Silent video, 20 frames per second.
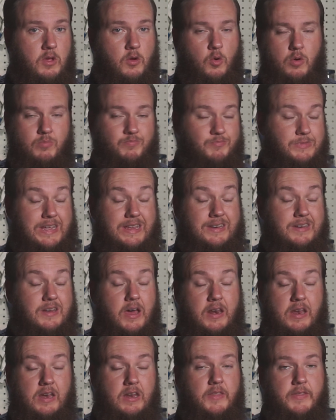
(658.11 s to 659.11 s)
or ten
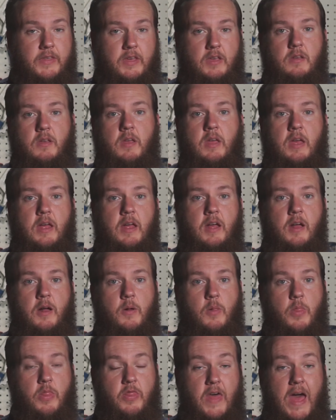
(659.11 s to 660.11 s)
dot anything,
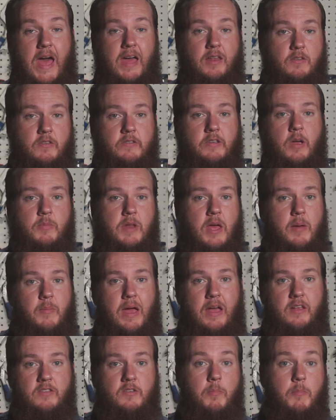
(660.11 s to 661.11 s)
that subnet
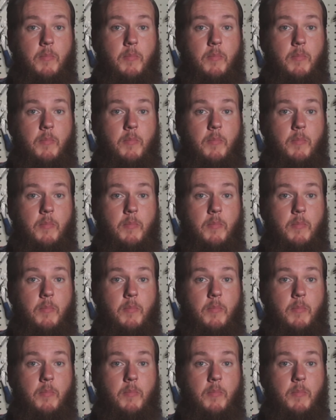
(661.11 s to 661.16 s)
mask